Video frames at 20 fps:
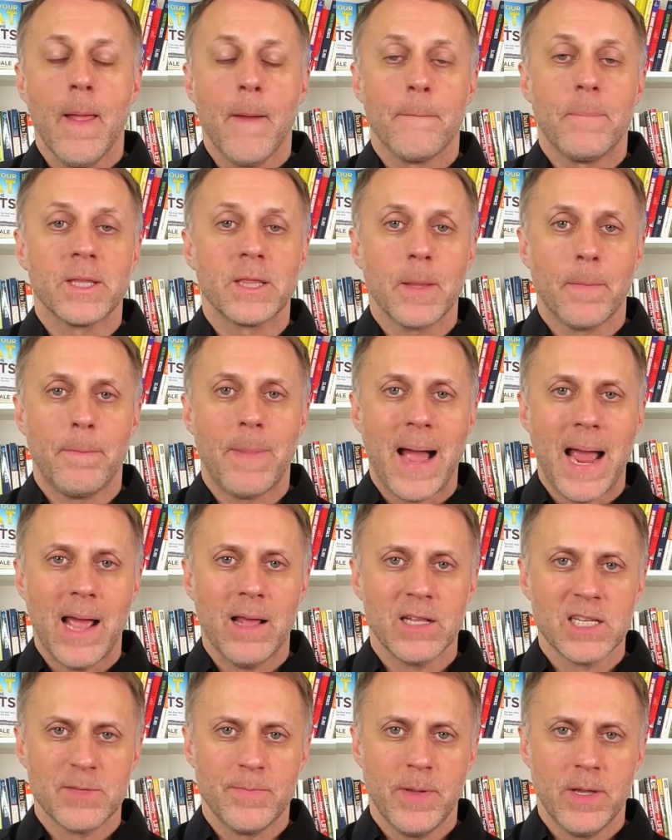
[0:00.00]
but the
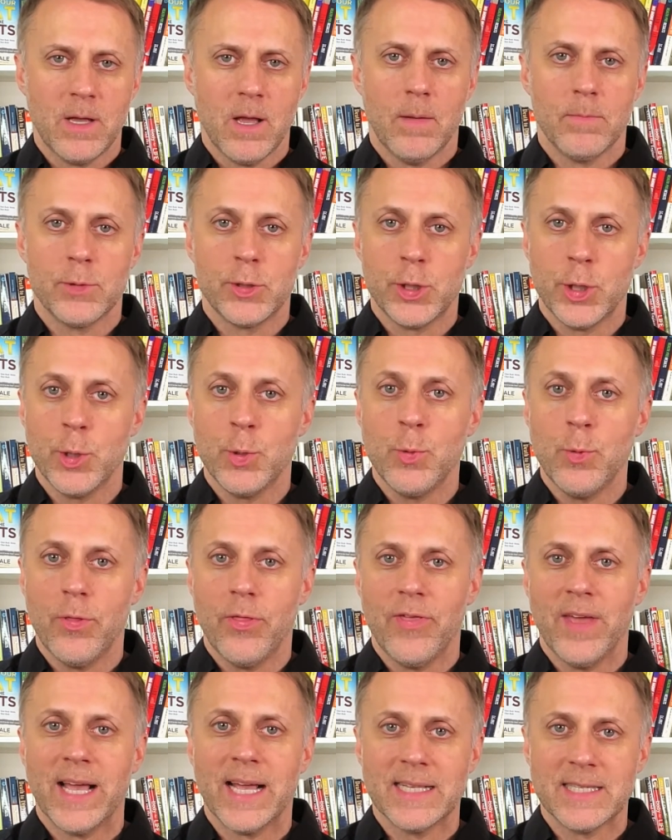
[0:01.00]
bile has become too
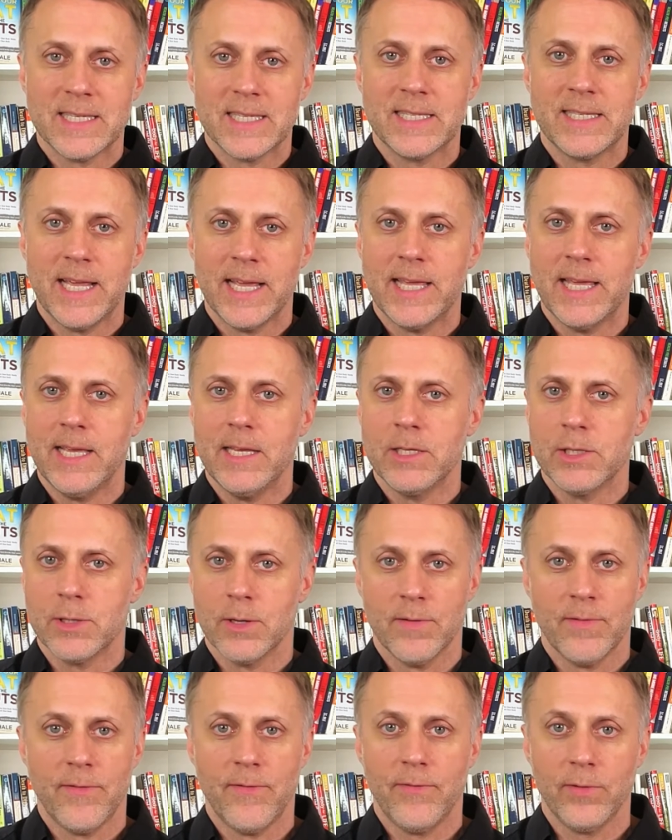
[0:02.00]
thick and sticky
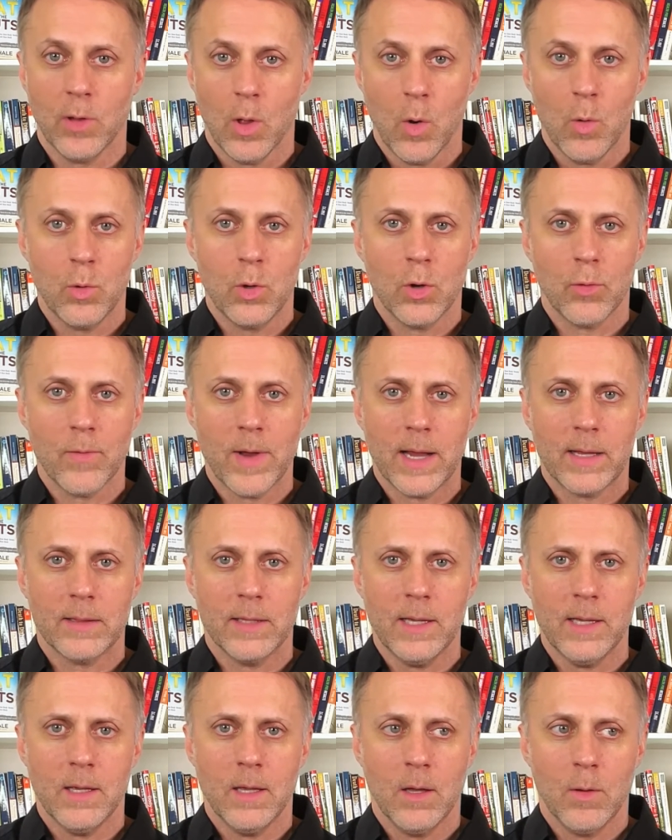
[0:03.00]
to flow
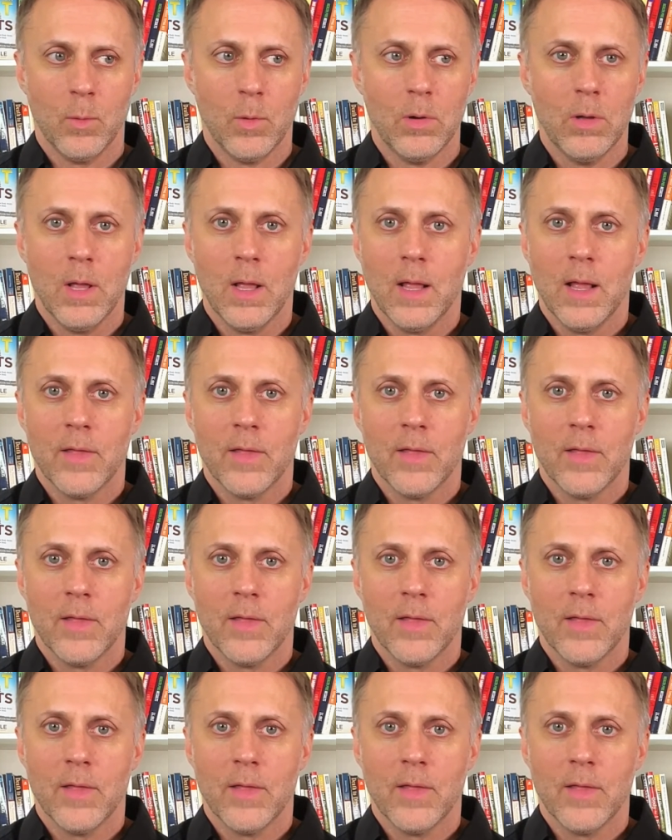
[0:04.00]
correctly, well,